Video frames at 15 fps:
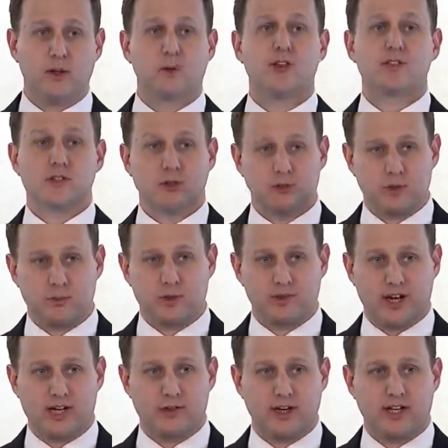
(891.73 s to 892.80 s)
And the reason they're
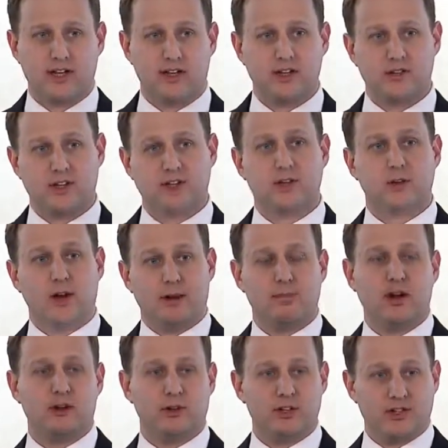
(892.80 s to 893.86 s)
supersaturated is that the
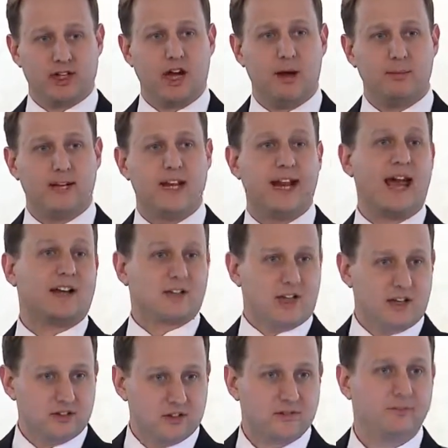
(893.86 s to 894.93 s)
grain boundaries accommodate
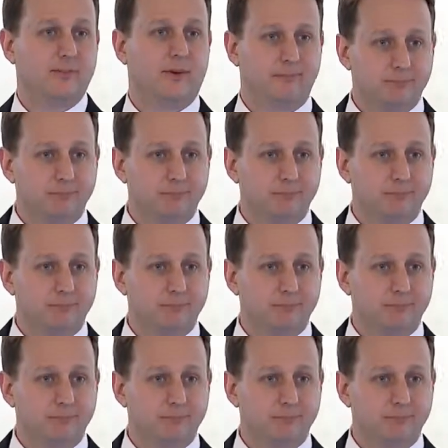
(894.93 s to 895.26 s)
excess.